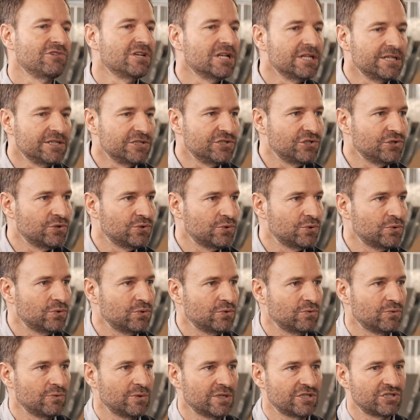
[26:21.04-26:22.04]
really
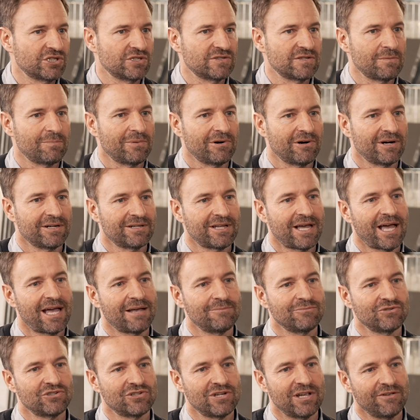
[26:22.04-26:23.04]
new, which is a
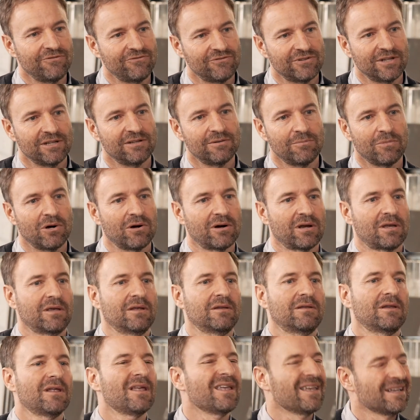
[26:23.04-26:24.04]
paradigm shift in the
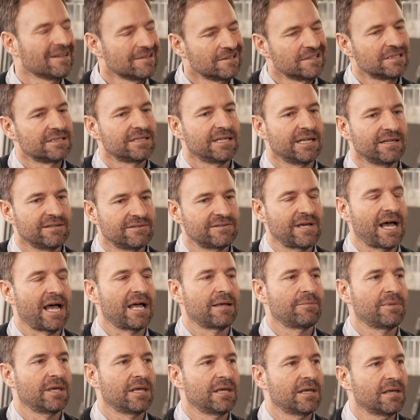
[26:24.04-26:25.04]
market, then
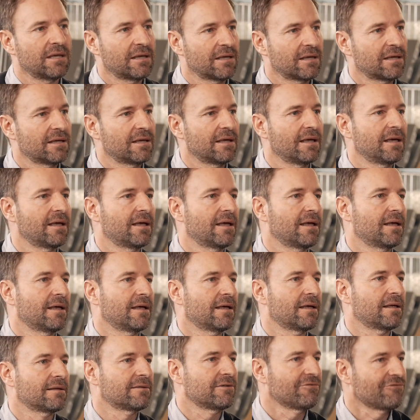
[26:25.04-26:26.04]
timing, uh,
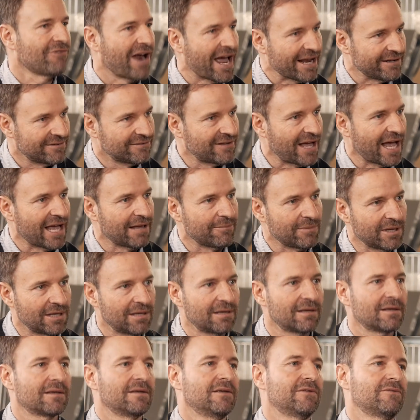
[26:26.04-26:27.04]
the right timing,
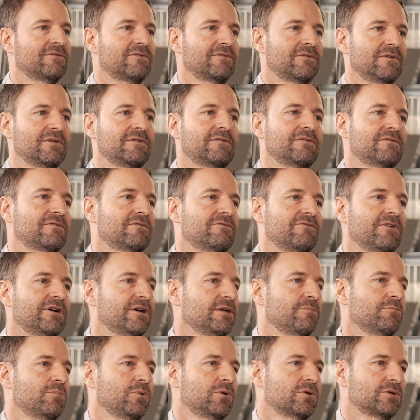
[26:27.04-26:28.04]
is is
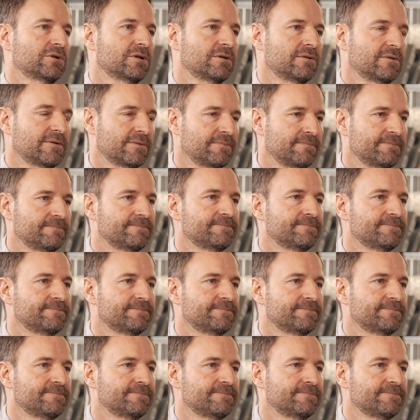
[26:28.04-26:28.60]
very important.